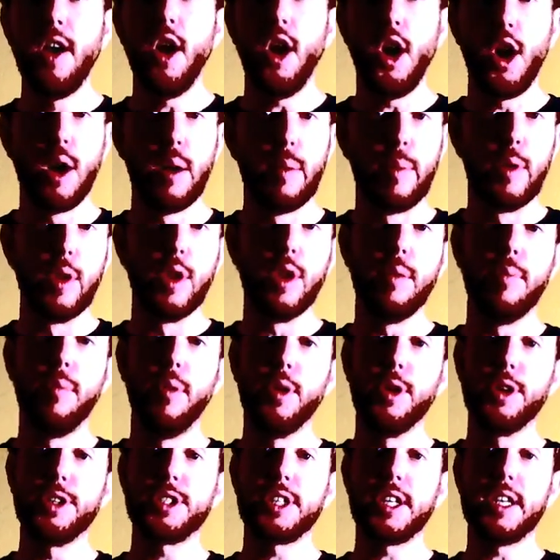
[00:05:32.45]
herbal
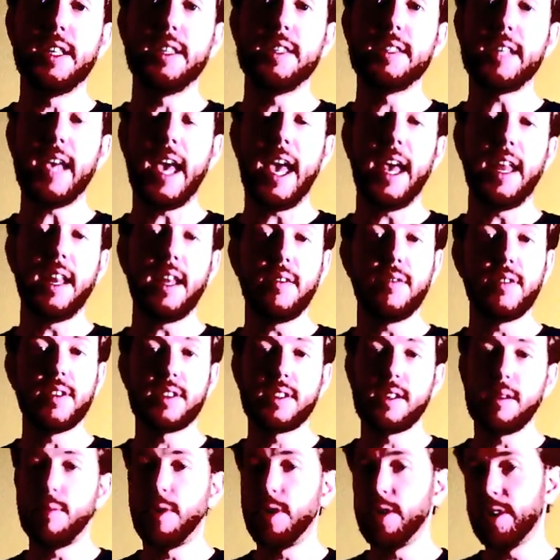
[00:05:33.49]
abortions and even
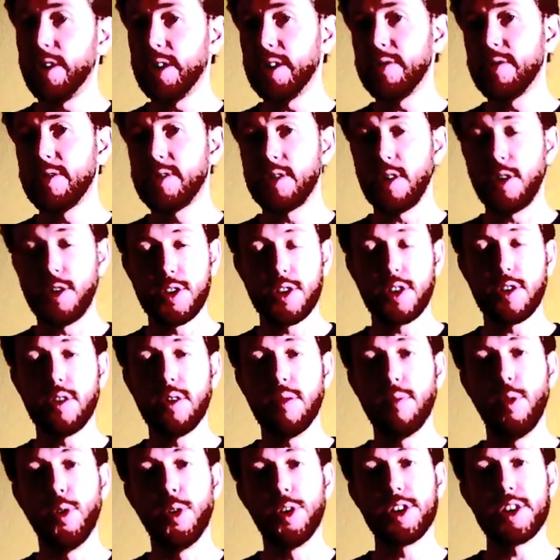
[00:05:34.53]
some early surgical
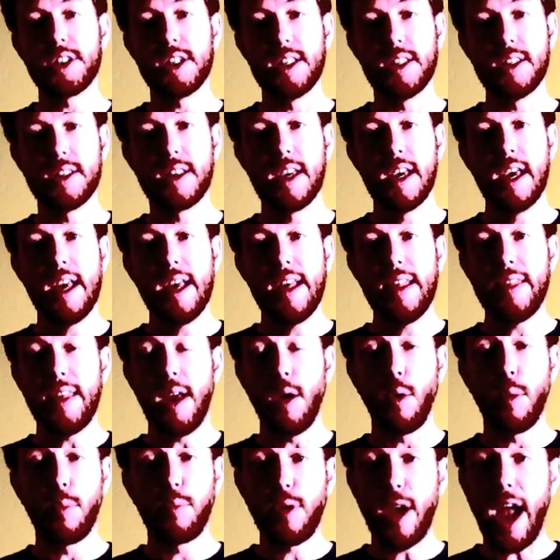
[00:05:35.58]
abortions that
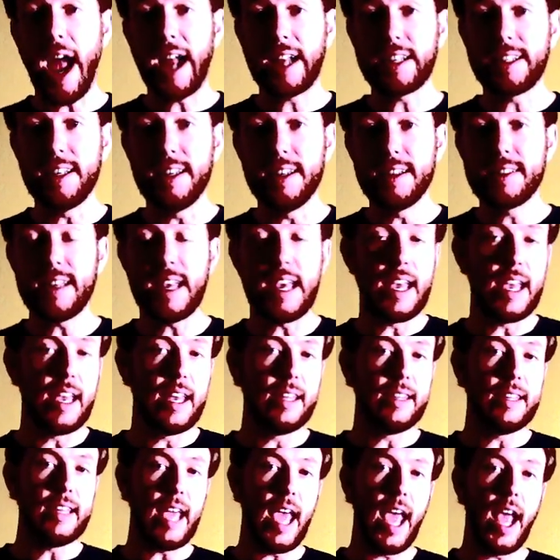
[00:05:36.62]
were practiced
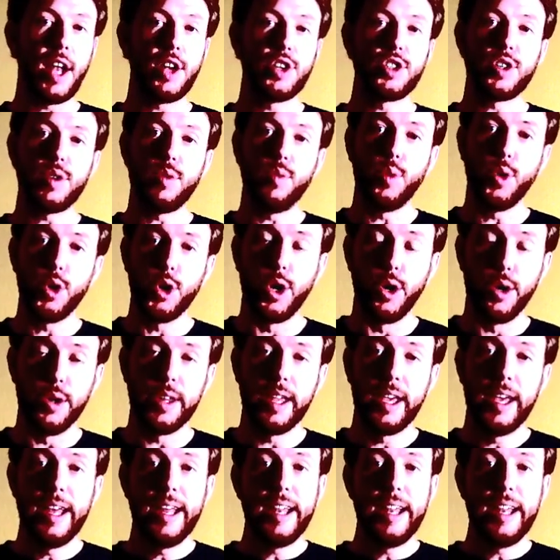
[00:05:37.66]
in the ancient world.